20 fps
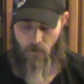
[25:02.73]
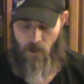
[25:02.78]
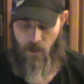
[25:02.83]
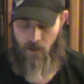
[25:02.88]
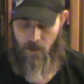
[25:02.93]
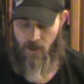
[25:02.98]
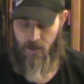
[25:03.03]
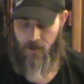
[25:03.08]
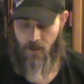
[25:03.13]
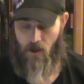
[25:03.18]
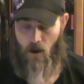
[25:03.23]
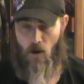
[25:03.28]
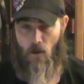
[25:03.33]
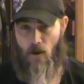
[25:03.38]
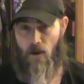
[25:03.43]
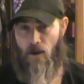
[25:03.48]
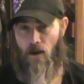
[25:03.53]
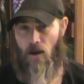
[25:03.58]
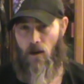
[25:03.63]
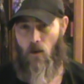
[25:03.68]
be
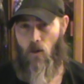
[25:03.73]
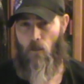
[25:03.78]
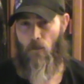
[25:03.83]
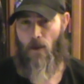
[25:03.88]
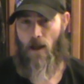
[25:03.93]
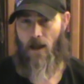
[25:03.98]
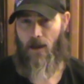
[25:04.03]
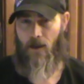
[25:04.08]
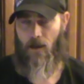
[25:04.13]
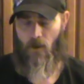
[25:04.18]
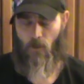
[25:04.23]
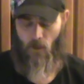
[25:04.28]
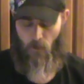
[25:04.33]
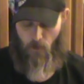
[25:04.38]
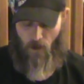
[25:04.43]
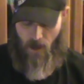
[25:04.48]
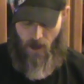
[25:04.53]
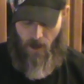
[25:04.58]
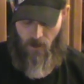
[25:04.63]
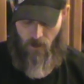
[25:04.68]
discarded and go back into the
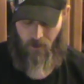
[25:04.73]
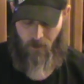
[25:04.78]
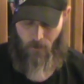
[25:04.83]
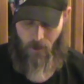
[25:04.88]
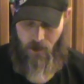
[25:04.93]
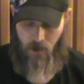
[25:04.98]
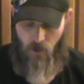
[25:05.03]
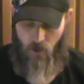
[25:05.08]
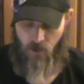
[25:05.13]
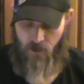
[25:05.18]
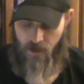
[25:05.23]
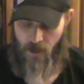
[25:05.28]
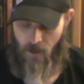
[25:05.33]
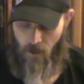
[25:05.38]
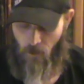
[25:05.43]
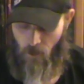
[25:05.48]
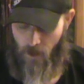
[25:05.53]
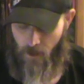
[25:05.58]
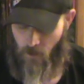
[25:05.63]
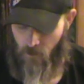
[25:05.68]
pile to be used at
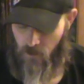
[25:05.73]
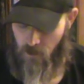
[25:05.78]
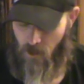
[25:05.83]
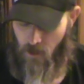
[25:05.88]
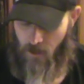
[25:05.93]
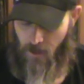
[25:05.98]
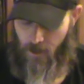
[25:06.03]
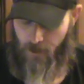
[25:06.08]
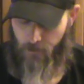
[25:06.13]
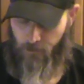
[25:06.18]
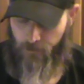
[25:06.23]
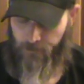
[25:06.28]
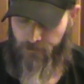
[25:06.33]
a later time.